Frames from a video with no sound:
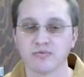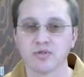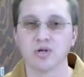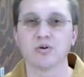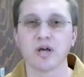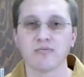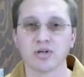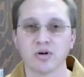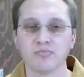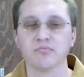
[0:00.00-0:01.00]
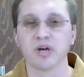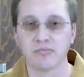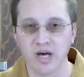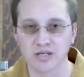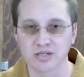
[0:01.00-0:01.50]
you don't have any hope, you make
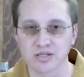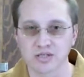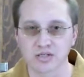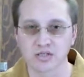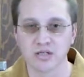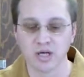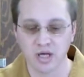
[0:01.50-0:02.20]
bad decisions.